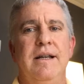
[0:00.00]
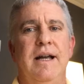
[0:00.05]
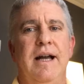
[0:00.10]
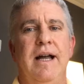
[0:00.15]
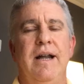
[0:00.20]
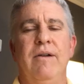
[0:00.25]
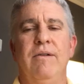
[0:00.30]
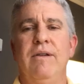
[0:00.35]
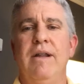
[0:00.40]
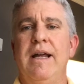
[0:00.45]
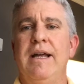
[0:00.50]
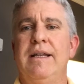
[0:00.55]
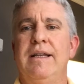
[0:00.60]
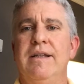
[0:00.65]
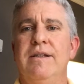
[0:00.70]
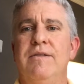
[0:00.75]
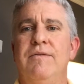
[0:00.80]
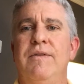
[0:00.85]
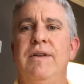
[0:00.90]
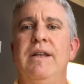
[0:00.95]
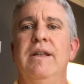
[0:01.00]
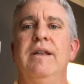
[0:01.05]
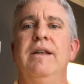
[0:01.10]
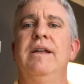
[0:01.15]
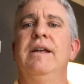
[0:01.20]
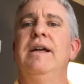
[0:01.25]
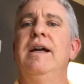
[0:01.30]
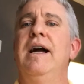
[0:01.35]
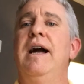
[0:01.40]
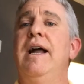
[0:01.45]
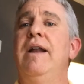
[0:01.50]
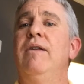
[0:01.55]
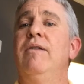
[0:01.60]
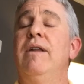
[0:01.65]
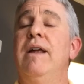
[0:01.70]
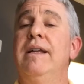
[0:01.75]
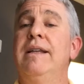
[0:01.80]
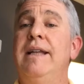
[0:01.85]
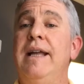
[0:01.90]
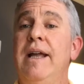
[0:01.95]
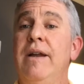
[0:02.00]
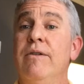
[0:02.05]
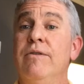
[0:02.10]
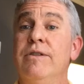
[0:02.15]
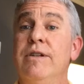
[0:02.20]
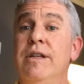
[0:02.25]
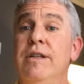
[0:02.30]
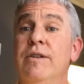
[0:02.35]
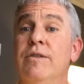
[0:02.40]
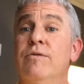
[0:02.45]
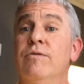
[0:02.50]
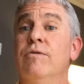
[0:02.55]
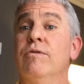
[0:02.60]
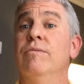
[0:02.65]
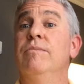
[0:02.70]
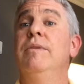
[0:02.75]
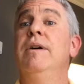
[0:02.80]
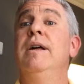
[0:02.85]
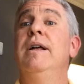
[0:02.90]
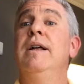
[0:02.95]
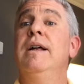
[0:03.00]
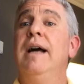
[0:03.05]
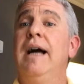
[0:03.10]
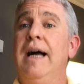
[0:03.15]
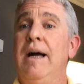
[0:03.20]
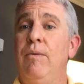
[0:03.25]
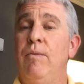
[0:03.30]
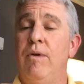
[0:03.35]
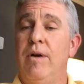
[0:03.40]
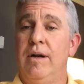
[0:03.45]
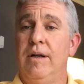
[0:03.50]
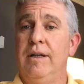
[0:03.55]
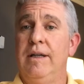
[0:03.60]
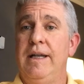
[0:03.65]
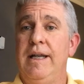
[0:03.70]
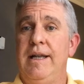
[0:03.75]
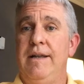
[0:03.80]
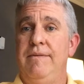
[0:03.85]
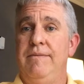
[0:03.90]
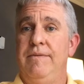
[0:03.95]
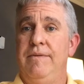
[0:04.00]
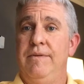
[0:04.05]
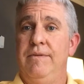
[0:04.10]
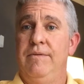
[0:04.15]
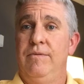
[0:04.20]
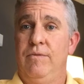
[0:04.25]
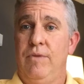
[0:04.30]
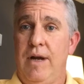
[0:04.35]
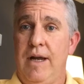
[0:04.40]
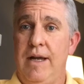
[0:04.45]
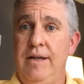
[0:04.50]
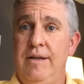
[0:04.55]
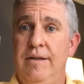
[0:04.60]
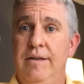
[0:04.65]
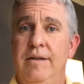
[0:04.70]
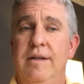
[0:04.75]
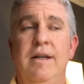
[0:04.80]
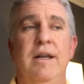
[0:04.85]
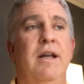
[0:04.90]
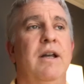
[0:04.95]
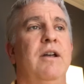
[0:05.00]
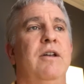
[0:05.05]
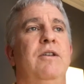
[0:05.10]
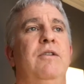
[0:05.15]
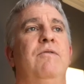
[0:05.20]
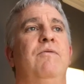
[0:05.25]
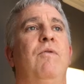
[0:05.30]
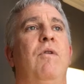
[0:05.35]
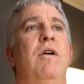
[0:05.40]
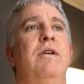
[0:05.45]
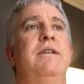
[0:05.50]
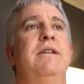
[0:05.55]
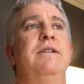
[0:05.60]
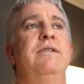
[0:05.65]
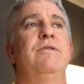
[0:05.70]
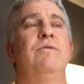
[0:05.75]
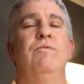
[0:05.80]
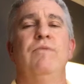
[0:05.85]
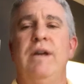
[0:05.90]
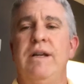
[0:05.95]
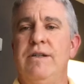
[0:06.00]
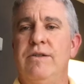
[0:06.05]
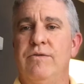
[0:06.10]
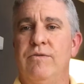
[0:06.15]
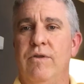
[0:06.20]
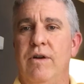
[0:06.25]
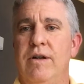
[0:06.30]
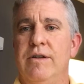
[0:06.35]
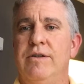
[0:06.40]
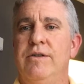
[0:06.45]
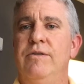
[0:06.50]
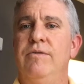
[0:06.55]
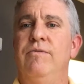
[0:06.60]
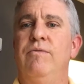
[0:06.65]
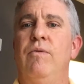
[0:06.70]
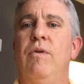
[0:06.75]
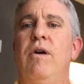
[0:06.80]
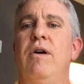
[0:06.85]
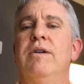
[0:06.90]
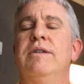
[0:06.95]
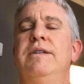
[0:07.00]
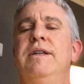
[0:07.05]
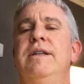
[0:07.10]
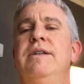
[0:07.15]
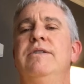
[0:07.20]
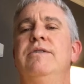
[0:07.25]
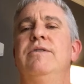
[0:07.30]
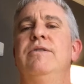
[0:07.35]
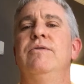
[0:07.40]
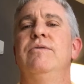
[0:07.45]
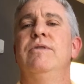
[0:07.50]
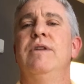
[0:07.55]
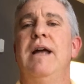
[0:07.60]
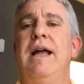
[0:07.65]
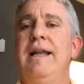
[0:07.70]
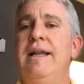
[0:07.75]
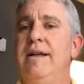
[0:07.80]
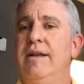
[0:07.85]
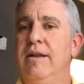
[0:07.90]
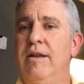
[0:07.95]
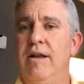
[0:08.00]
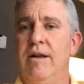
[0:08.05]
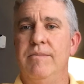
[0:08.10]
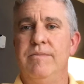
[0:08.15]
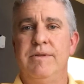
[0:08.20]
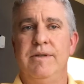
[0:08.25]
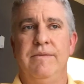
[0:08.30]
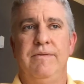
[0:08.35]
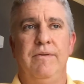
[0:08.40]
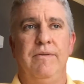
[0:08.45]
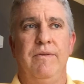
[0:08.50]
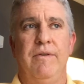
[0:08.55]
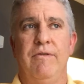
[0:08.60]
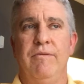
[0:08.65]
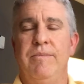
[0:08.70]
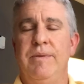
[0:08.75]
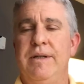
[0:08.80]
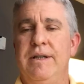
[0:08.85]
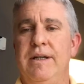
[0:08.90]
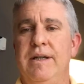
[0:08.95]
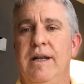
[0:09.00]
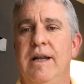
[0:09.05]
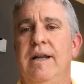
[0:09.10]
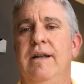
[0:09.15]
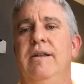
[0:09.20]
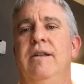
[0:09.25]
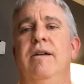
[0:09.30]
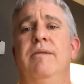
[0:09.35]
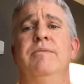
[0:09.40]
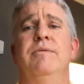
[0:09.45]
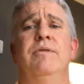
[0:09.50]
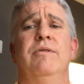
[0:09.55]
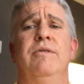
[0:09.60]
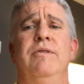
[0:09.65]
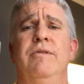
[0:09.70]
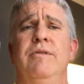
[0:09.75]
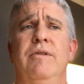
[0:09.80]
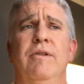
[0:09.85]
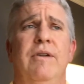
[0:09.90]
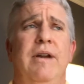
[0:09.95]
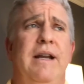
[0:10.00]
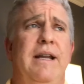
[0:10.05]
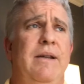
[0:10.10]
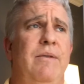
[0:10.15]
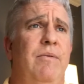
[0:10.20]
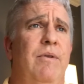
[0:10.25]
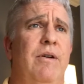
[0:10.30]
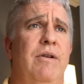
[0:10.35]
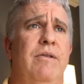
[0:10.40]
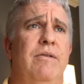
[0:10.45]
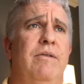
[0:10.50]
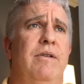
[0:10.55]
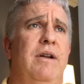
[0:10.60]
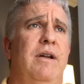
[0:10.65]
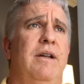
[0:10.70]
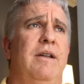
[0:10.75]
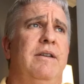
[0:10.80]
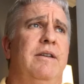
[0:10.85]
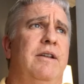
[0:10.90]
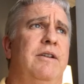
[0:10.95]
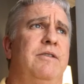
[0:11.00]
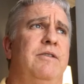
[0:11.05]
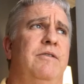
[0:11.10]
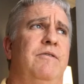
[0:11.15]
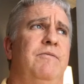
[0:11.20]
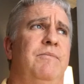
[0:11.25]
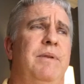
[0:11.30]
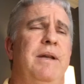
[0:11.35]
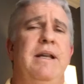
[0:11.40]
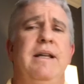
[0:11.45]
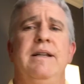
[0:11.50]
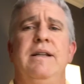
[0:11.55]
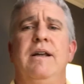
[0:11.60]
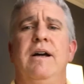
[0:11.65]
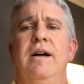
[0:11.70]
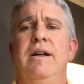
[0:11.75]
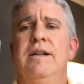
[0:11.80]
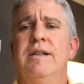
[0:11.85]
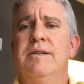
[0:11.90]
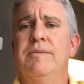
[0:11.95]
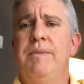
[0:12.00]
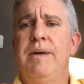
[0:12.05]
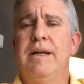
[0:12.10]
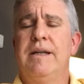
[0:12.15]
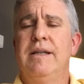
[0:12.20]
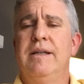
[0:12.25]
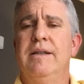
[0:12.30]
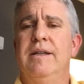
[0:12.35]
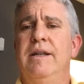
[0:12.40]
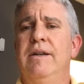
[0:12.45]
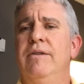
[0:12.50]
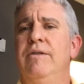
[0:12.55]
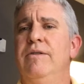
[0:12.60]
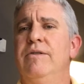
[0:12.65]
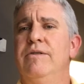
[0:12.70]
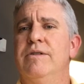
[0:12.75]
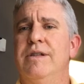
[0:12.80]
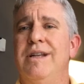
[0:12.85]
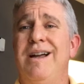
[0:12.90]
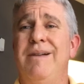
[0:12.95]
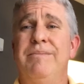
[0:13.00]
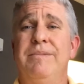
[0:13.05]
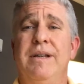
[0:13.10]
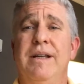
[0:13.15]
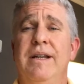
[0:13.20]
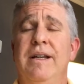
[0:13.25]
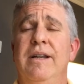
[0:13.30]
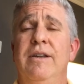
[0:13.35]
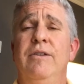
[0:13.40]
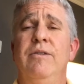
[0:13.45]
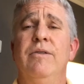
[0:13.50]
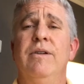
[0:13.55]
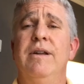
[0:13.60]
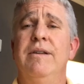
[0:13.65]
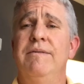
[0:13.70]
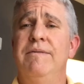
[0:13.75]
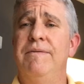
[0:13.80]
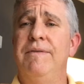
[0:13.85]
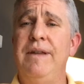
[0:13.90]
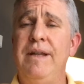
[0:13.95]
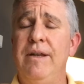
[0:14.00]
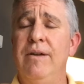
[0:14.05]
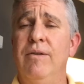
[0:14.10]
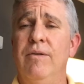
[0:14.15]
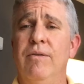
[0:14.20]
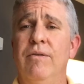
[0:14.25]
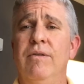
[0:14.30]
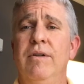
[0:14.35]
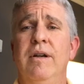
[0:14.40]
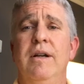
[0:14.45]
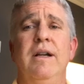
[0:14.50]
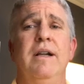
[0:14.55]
I don't like this feeling. I don't like the energy in this room. I want to leave," right? You've walked into restaurants. You've walked into nightclubs, if you've ever been to nightclubs, or anywhere that you've been unexpectedly, or you stopped in, and you can feel